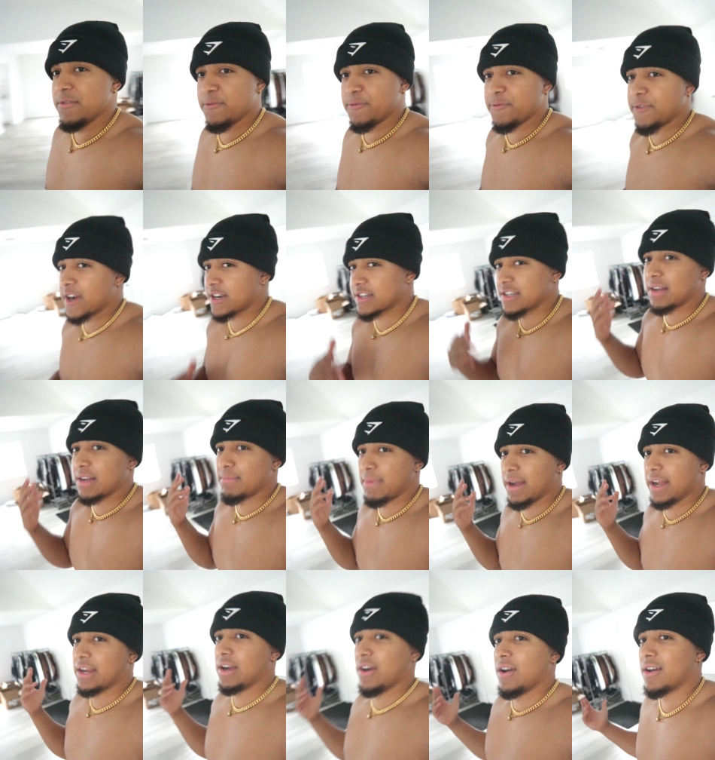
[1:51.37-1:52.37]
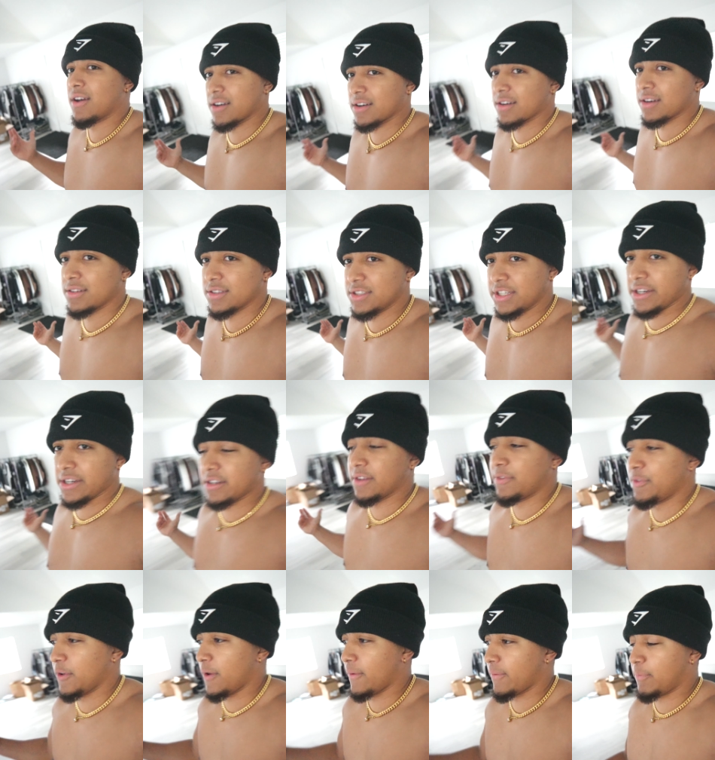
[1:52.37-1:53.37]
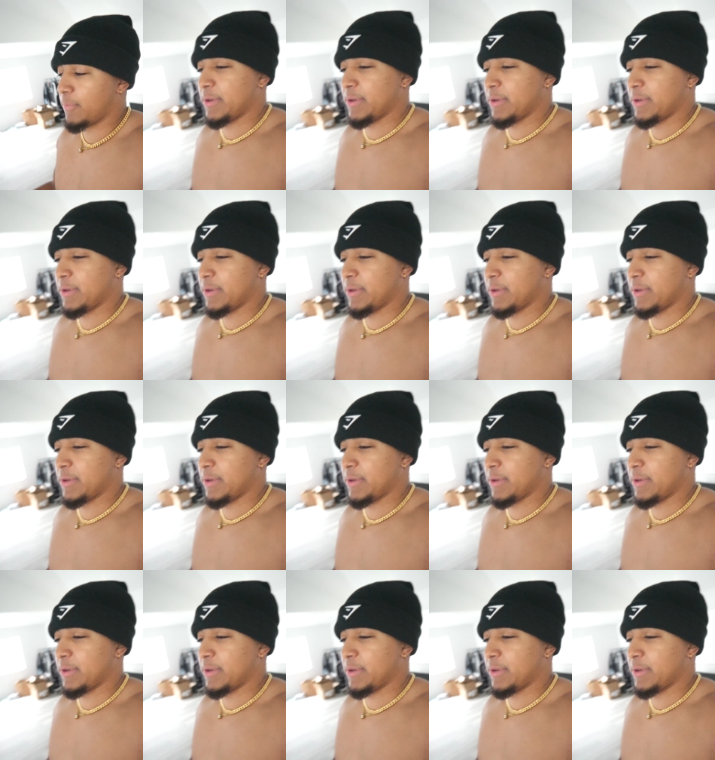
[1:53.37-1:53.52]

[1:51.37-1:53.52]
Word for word: fucked up my car. Jaron, if you have a